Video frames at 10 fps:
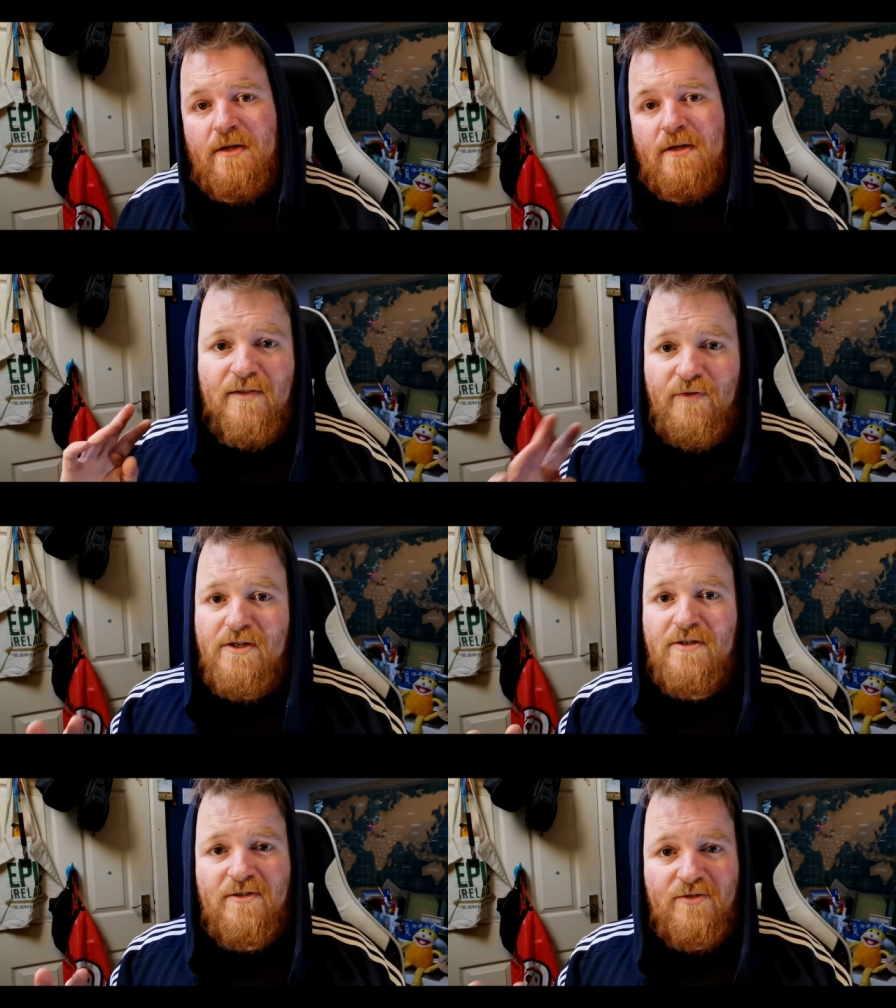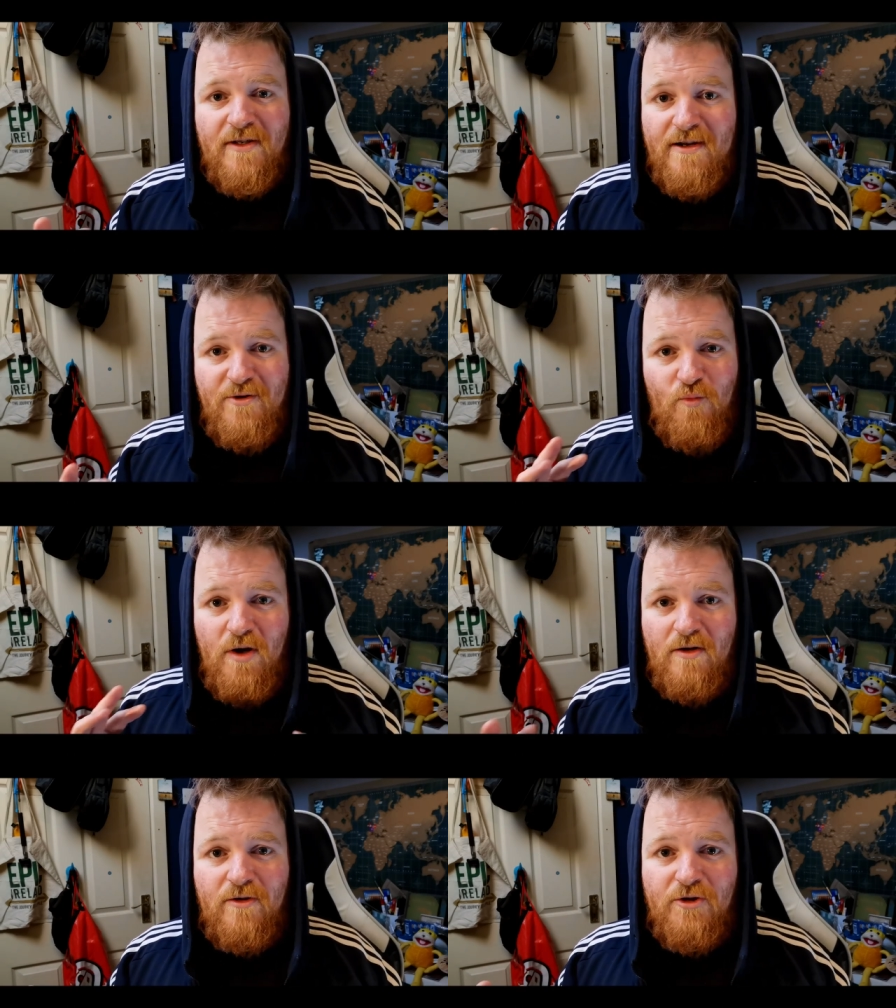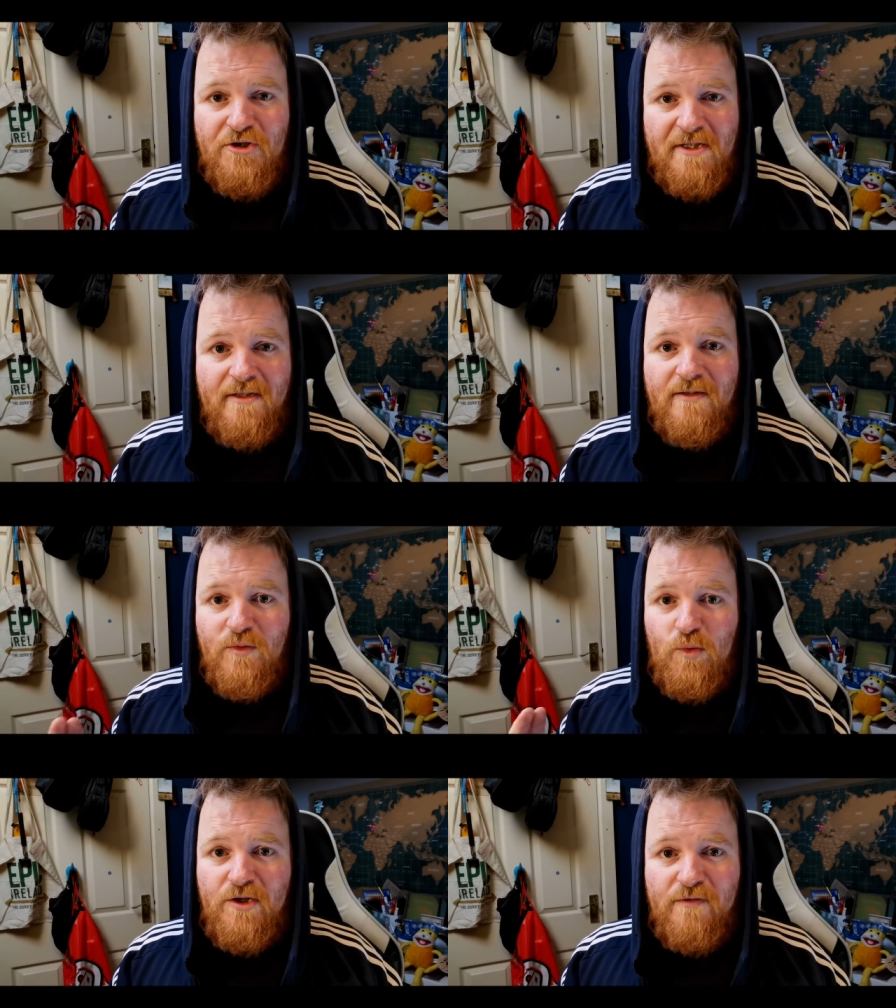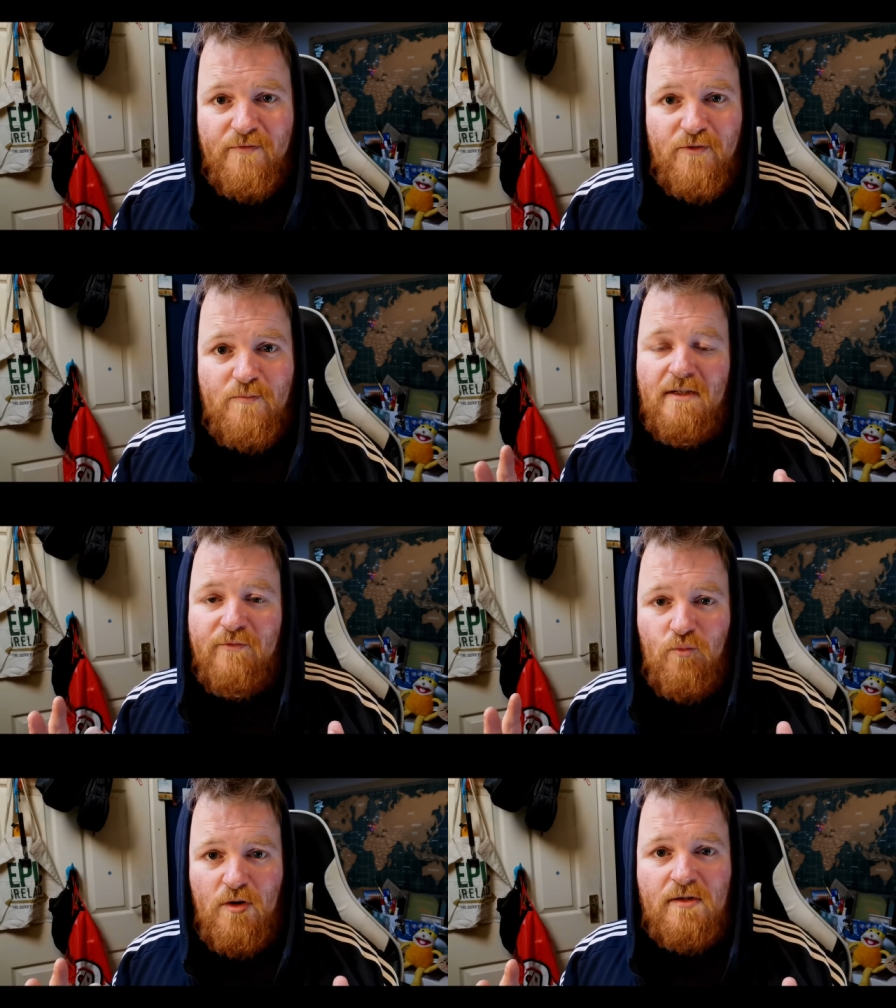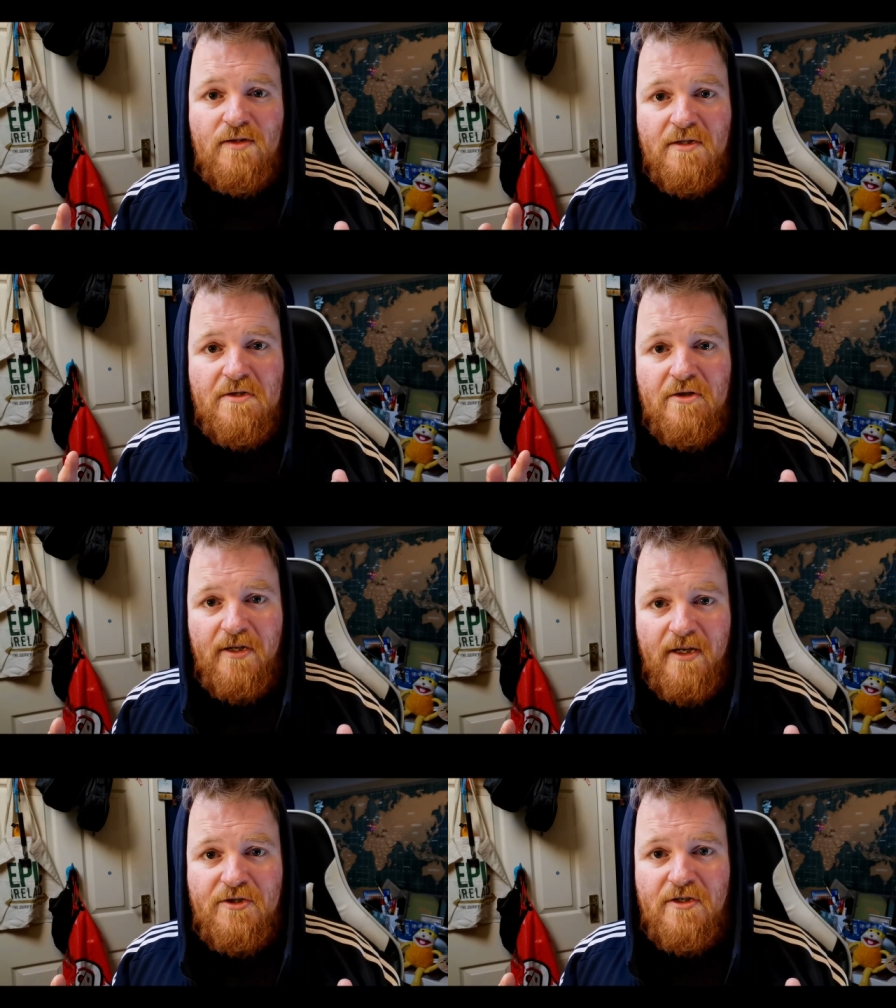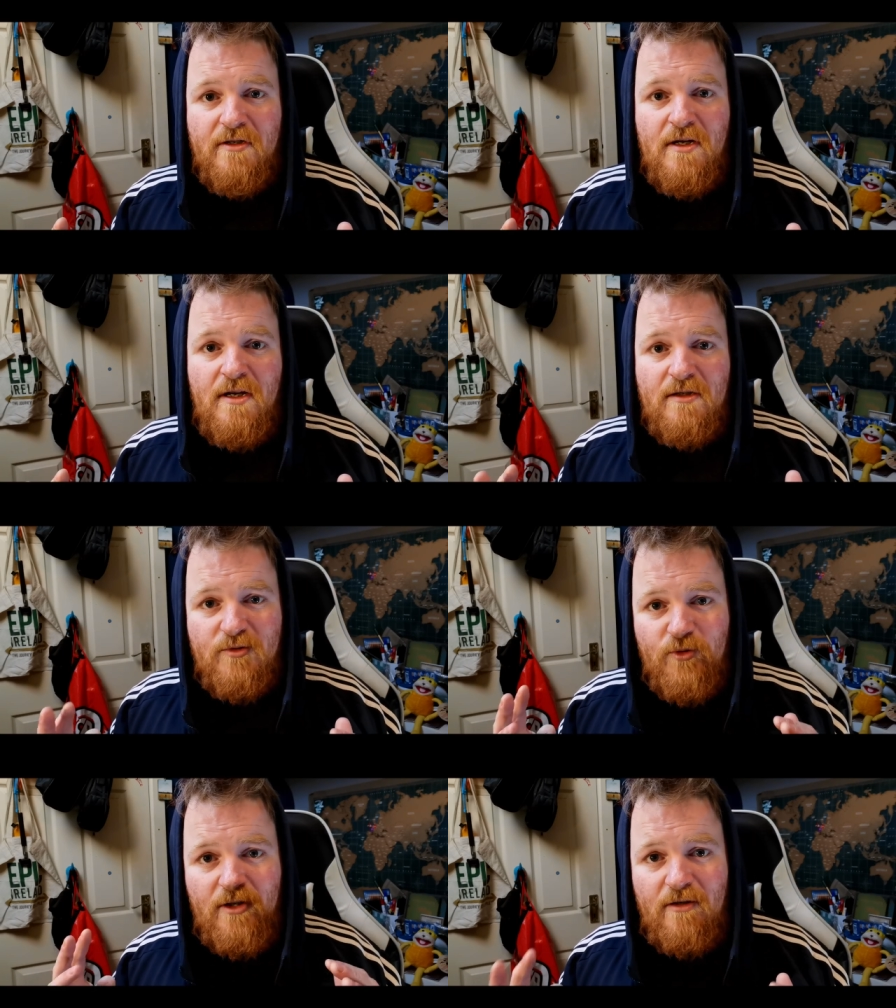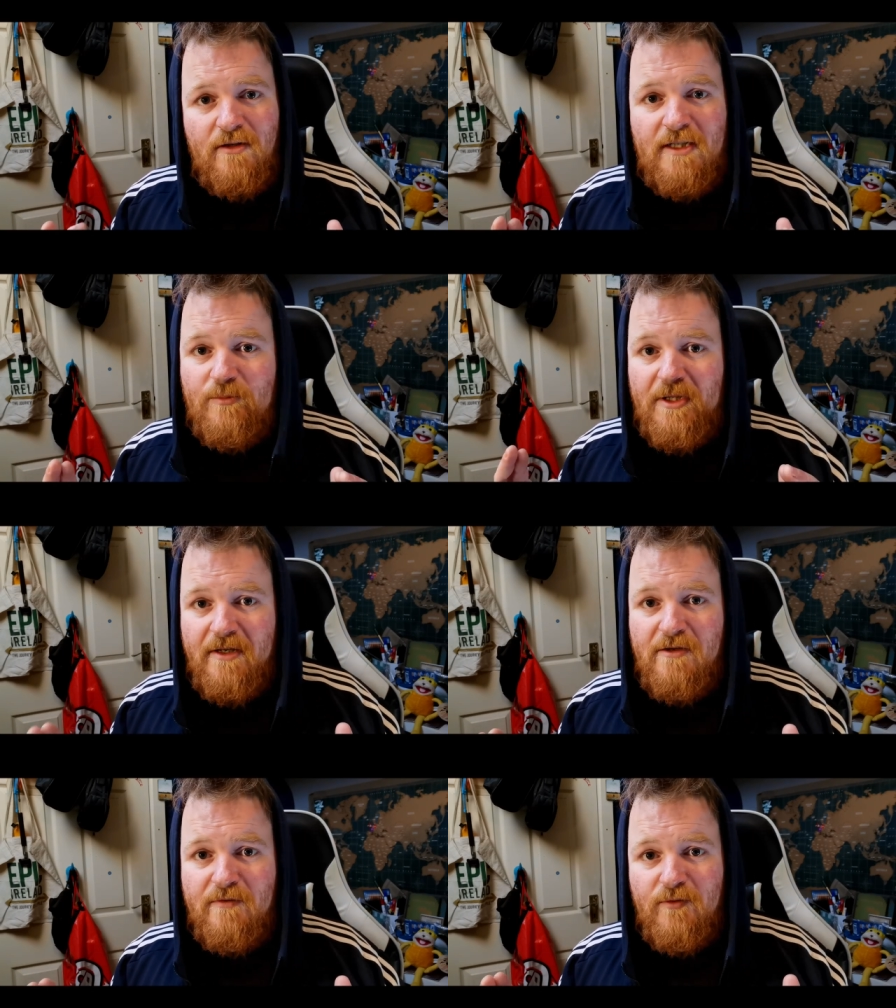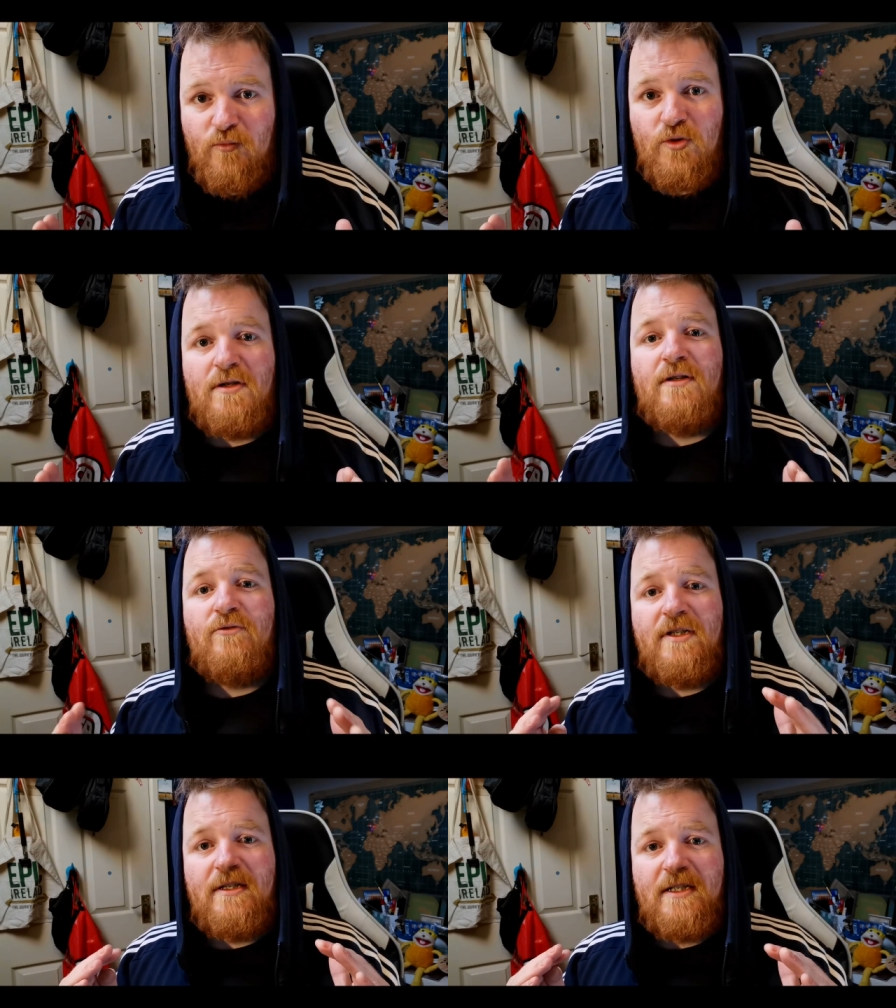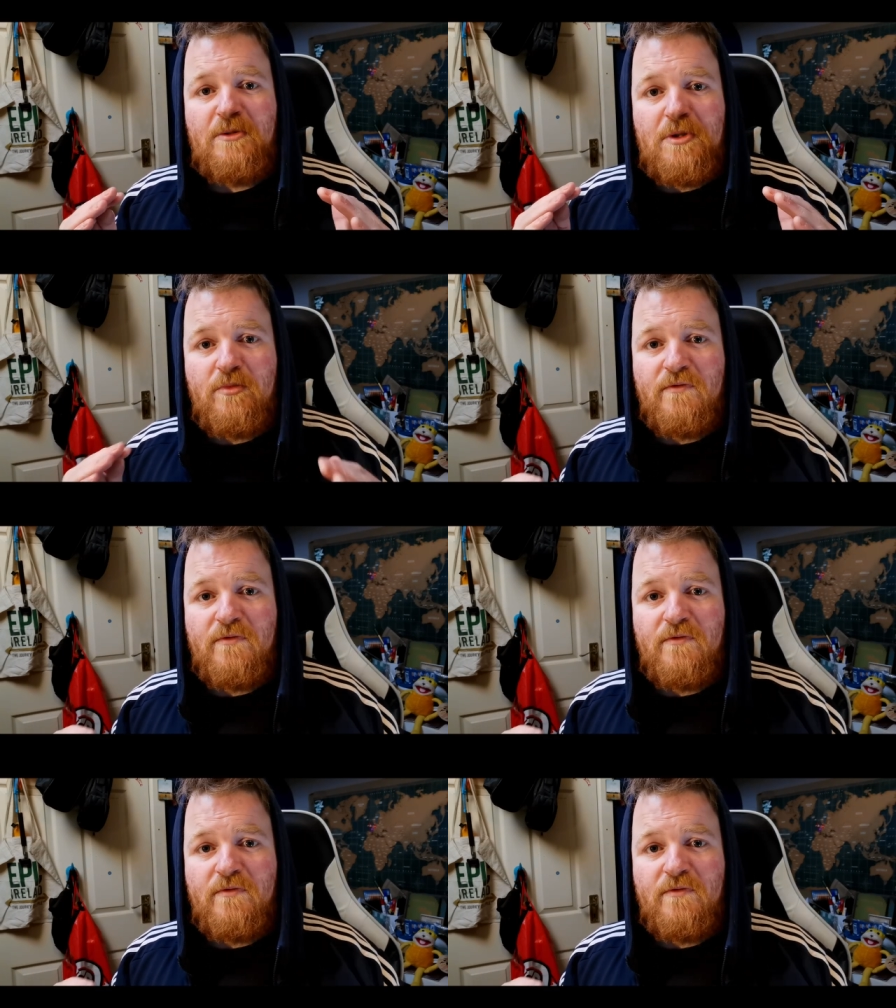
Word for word: And the virus doesn't care what colour your skin is, where you're from. If it wants you, it's going to get you. So we all need to be careful, we all really need to be